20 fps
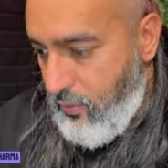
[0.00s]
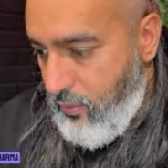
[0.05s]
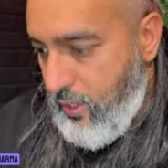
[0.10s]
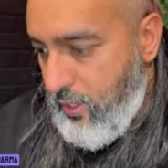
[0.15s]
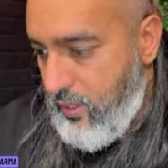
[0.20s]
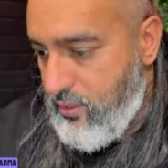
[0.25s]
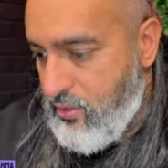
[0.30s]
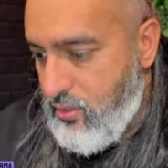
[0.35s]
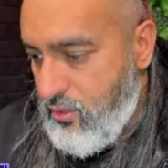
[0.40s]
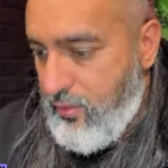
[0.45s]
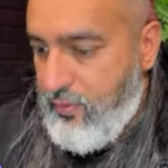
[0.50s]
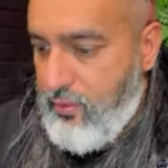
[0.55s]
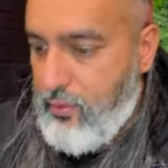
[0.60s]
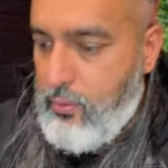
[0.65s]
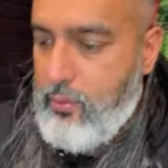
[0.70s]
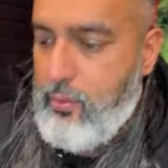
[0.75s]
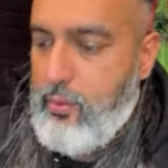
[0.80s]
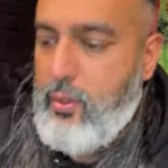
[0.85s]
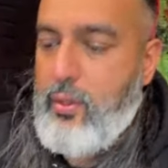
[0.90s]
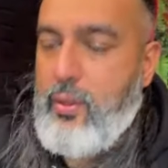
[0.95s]
really
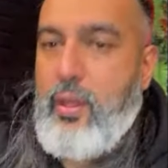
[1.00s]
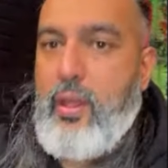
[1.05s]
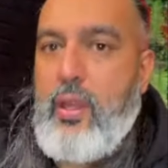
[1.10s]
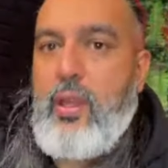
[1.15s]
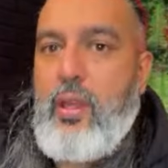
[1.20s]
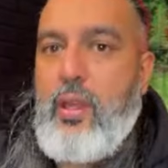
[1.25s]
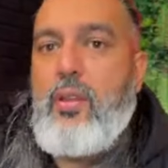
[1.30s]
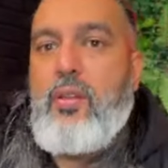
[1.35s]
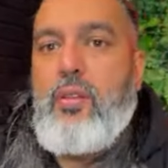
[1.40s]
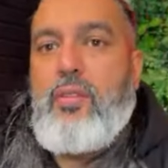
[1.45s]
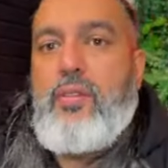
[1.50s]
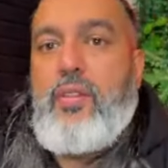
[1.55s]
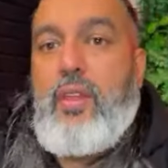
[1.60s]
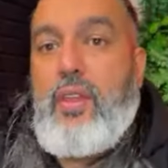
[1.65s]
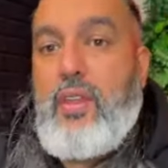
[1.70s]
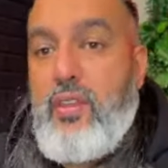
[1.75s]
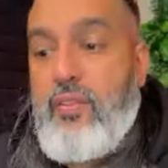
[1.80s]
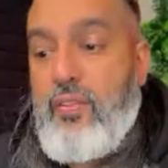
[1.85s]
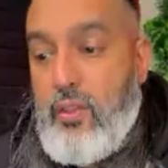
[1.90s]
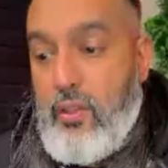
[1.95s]
insightful.
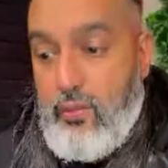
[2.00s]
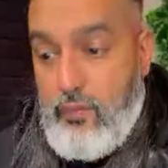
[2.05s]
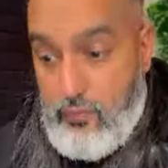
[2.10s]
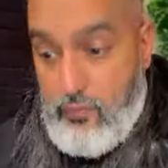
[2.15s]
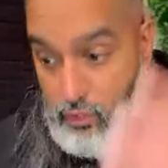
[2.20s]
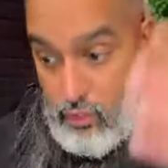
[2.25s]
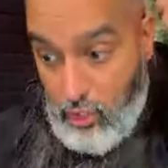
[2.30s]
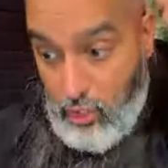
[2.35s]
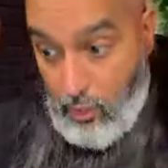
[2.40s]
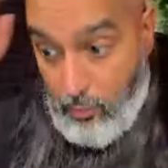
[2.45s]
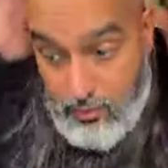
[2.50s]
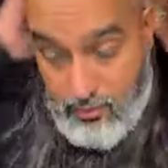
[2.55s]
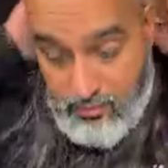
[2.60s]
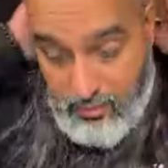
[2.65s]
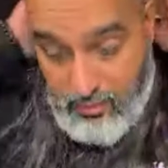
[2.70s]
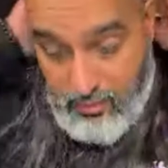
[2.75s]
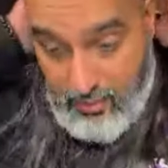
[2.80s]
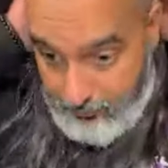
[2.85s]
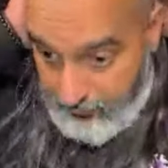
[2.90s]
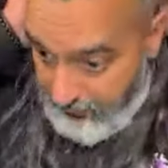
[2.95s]
Thank you for showing
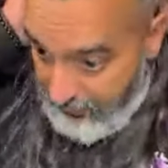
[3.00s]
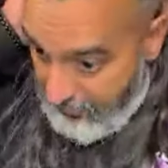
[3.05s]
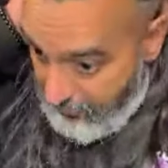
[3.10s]
us that.